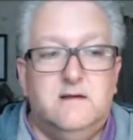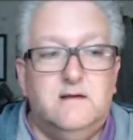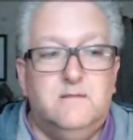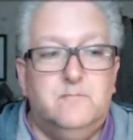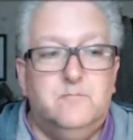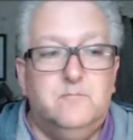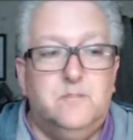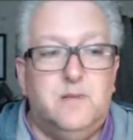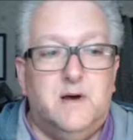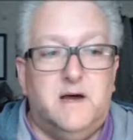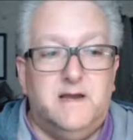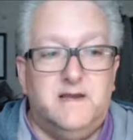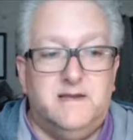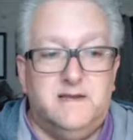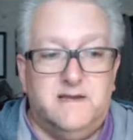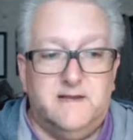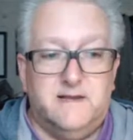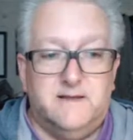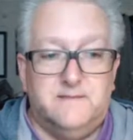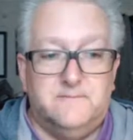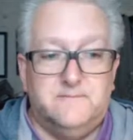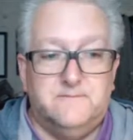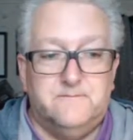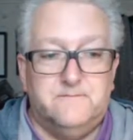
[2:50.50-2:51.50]

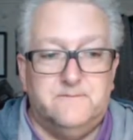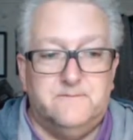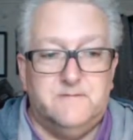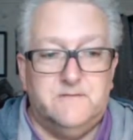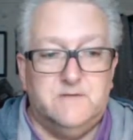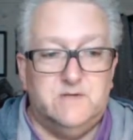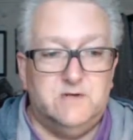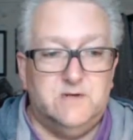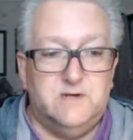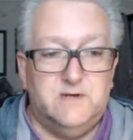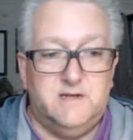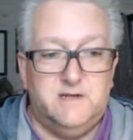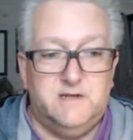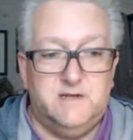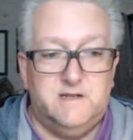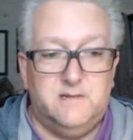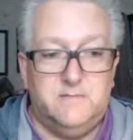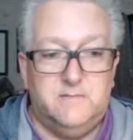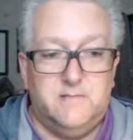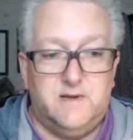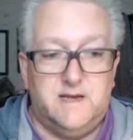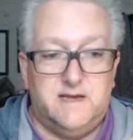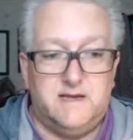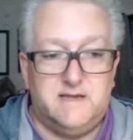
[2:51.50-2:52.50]
binding joining the
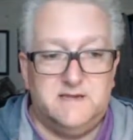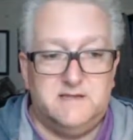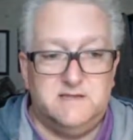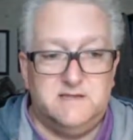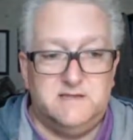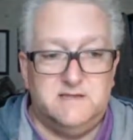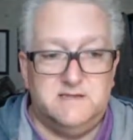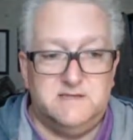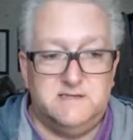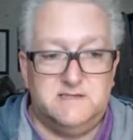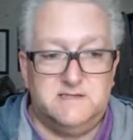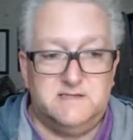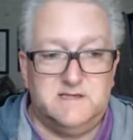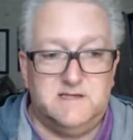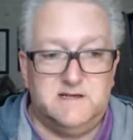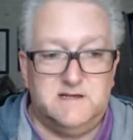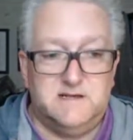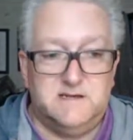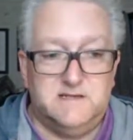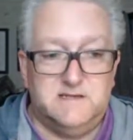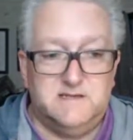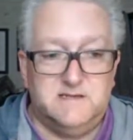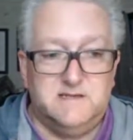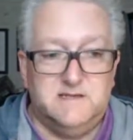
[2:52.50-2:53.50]
back to the
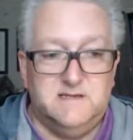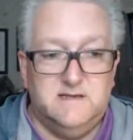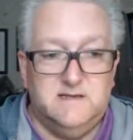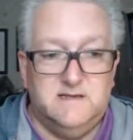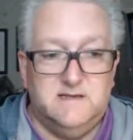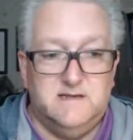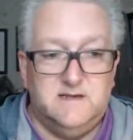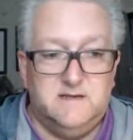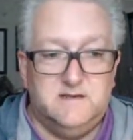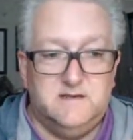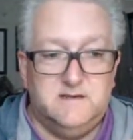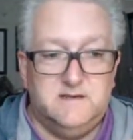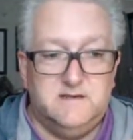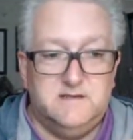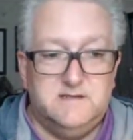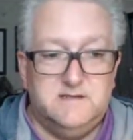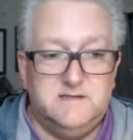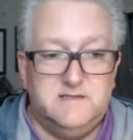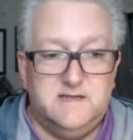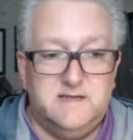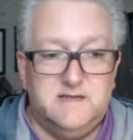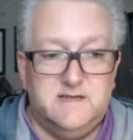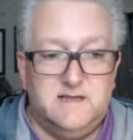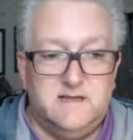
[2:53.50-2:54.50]
sides, and you can
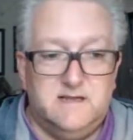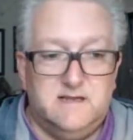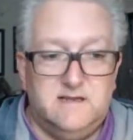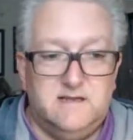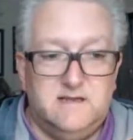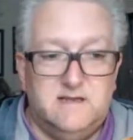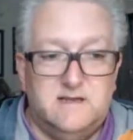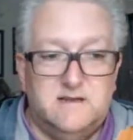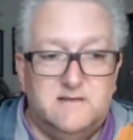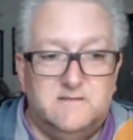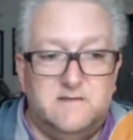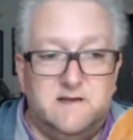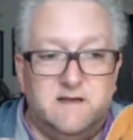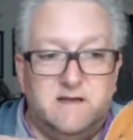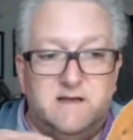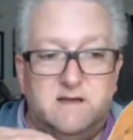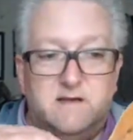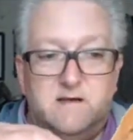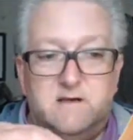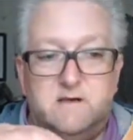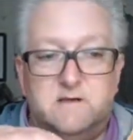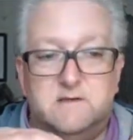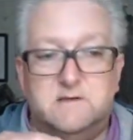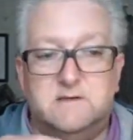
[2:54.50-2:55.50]
see that lovely
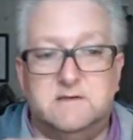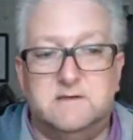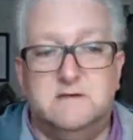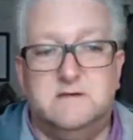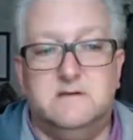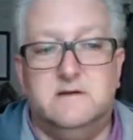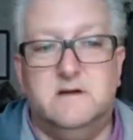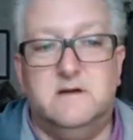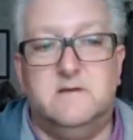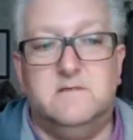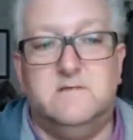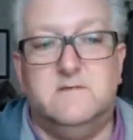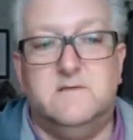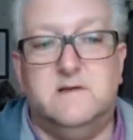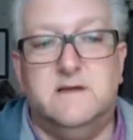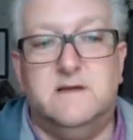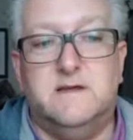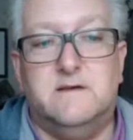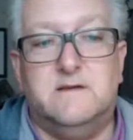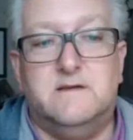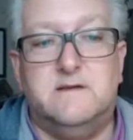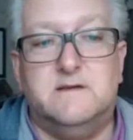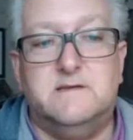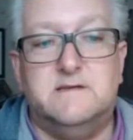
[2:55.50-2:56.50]
arch. Hopefully
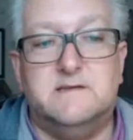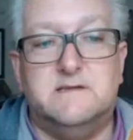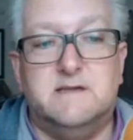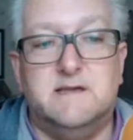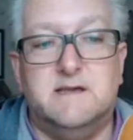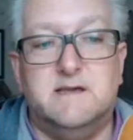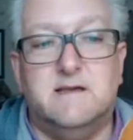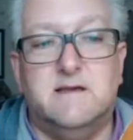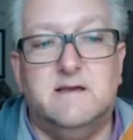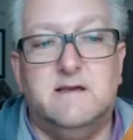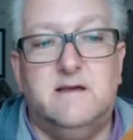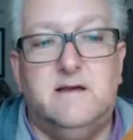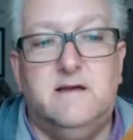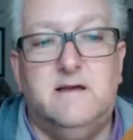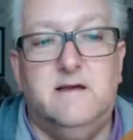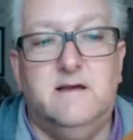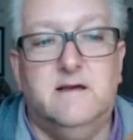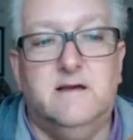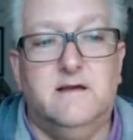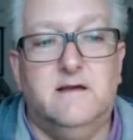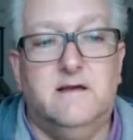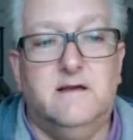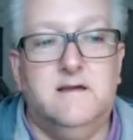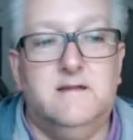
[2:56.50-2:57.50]
you can see
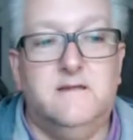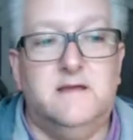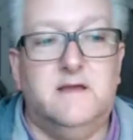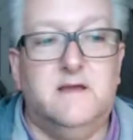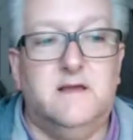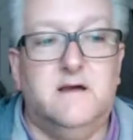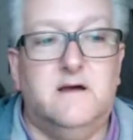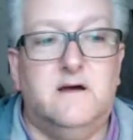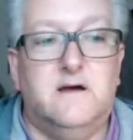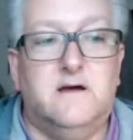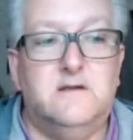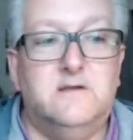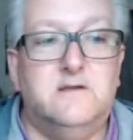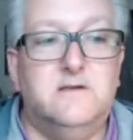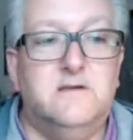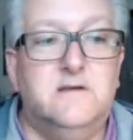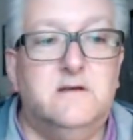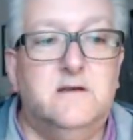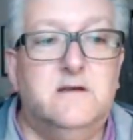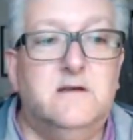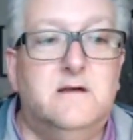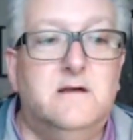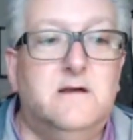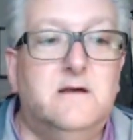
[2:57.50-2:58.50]
the arch
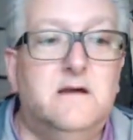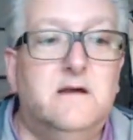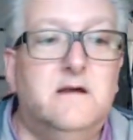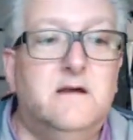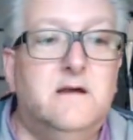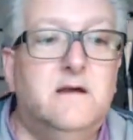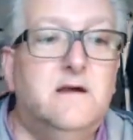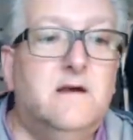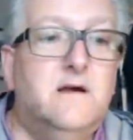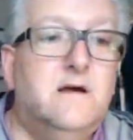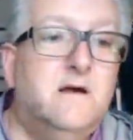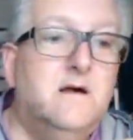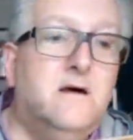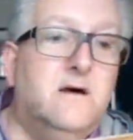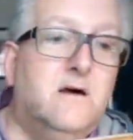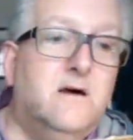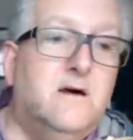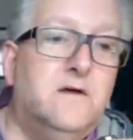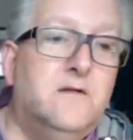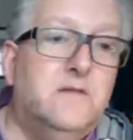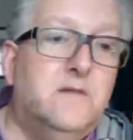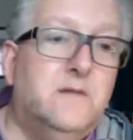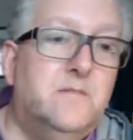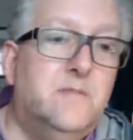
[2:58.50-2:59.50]

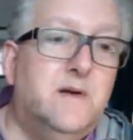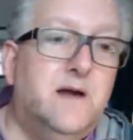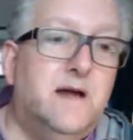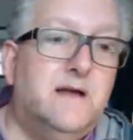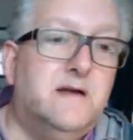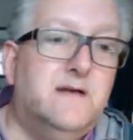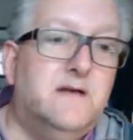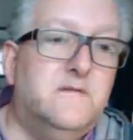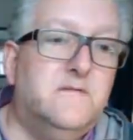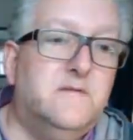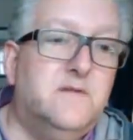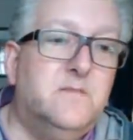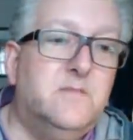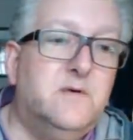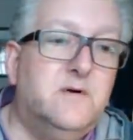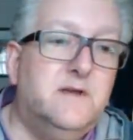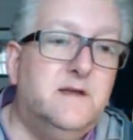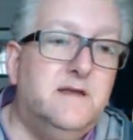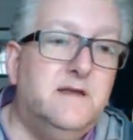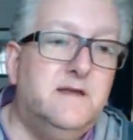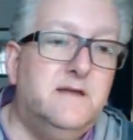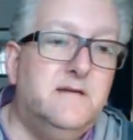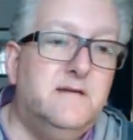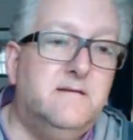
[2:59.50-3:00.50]
on the back of the
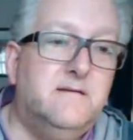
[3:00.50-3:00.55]
body.